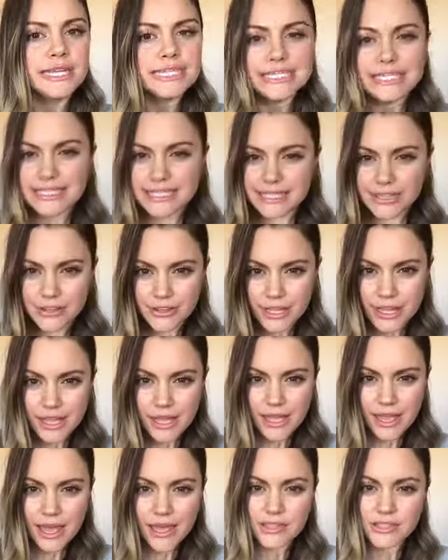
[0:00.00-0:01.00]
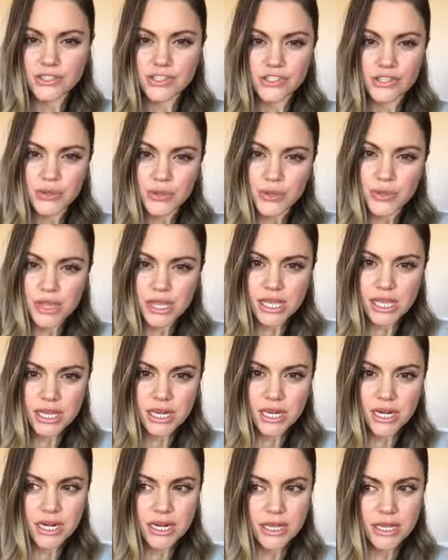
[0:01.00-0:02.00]
silky and
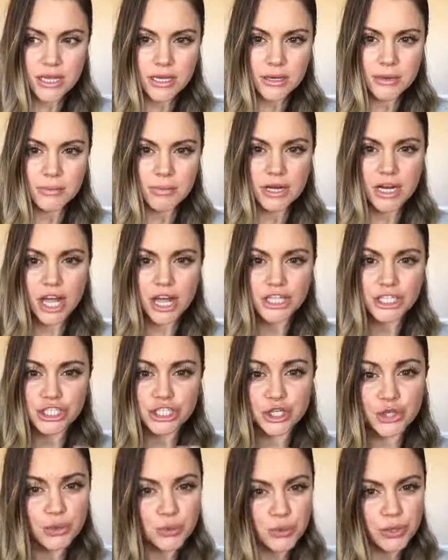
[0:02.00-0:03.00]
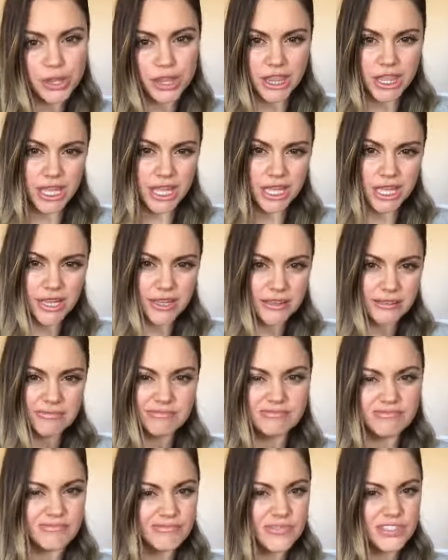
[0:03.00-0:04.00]
soothing, but not too thick.
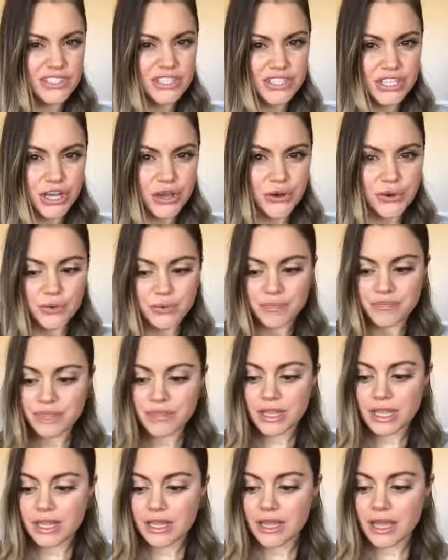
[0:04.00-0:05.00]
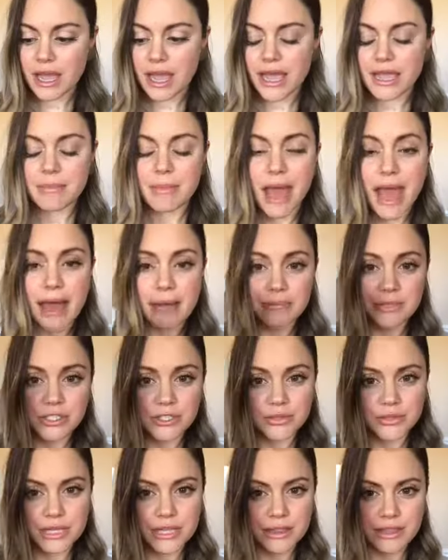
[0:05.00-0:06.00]
So I am
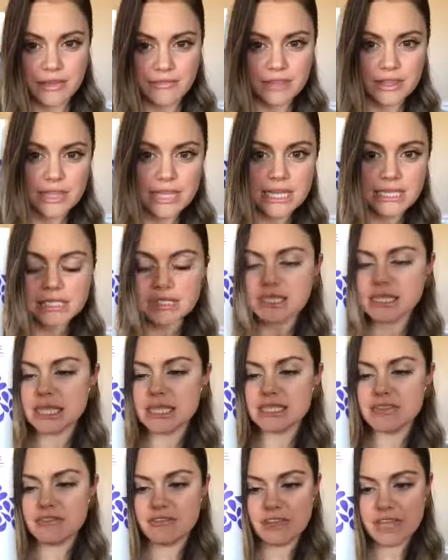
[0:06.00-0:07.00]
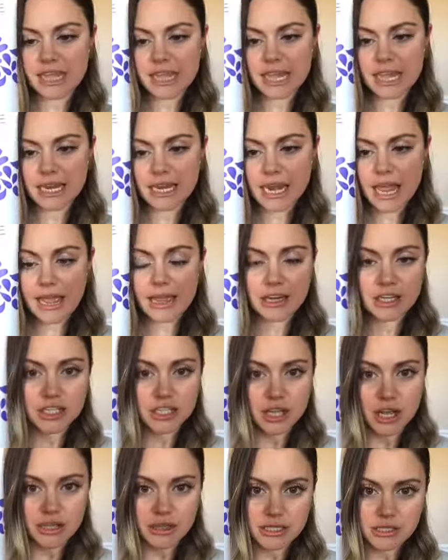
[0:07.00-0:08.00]
absolutely loving this. It's vegan. I
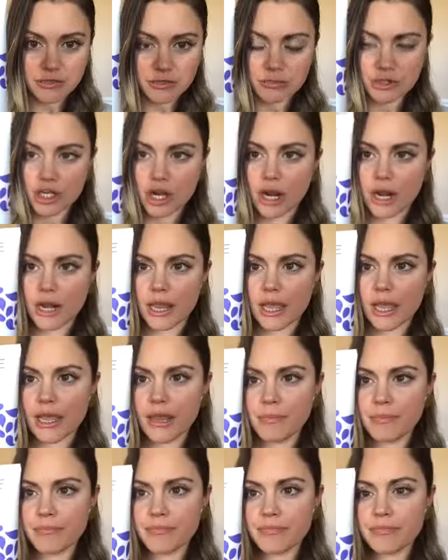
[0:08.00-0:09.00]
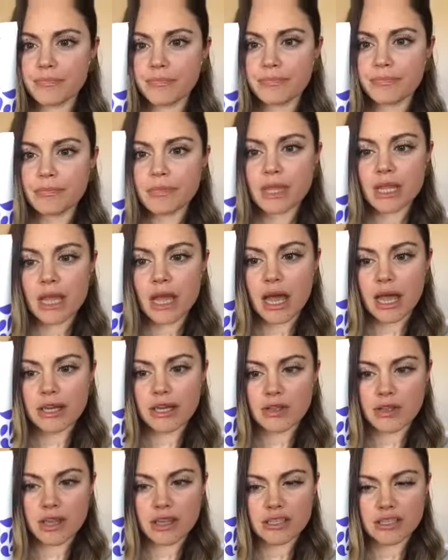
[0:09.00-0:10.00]
actually got this from Target. I
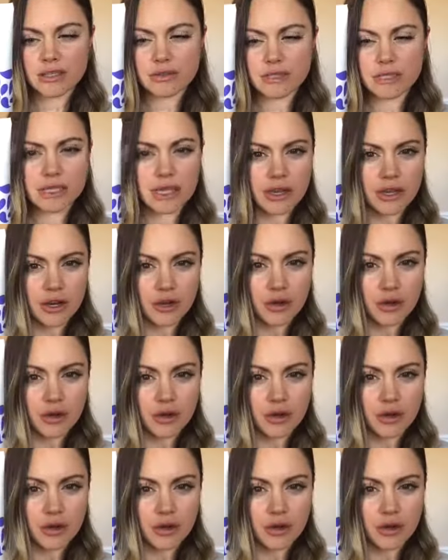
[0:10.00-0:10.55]
know they also sell it